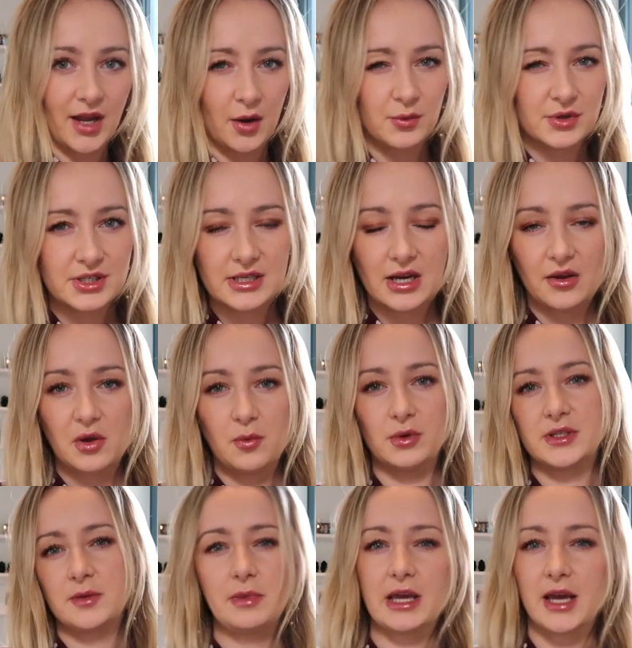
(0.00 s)
I will just tell you
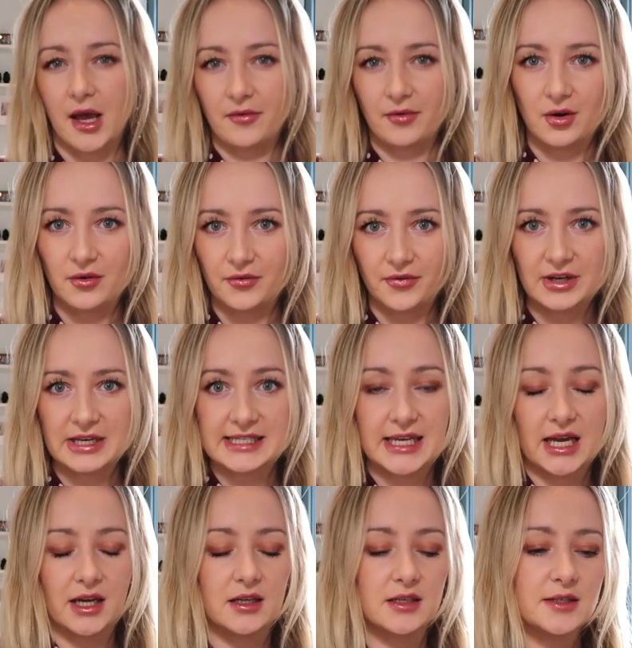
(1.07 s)
what to be careful of in a
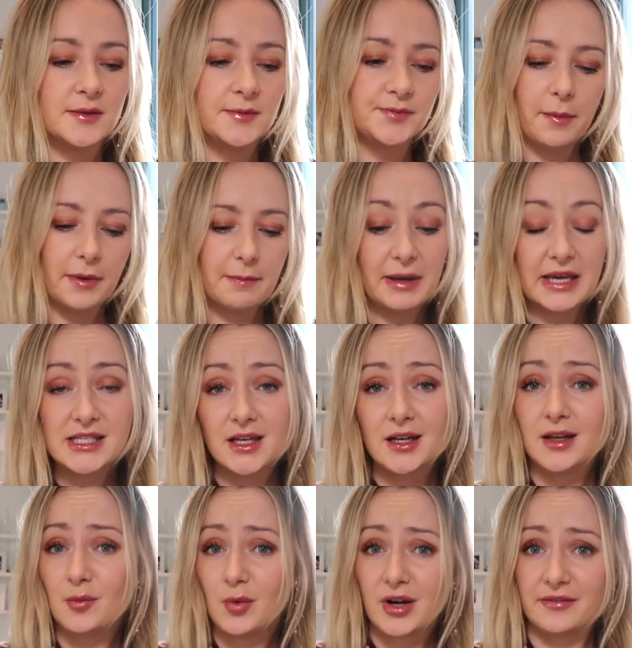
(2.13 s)
second. But
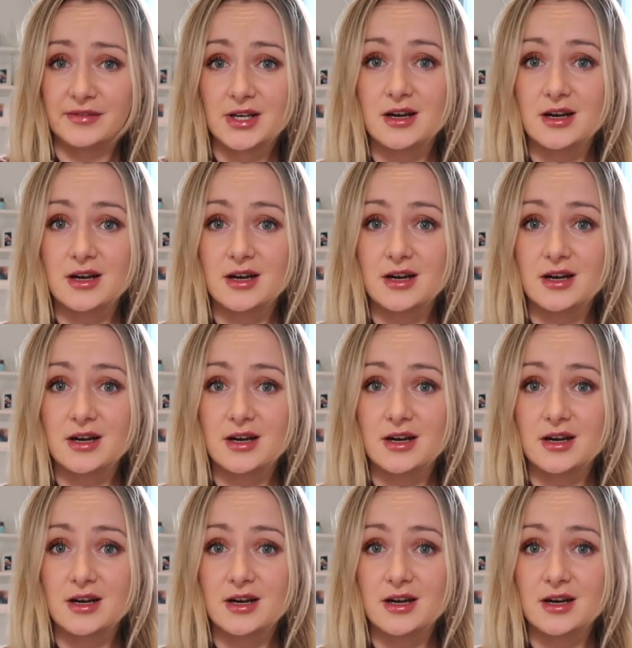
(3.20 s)
basically what I've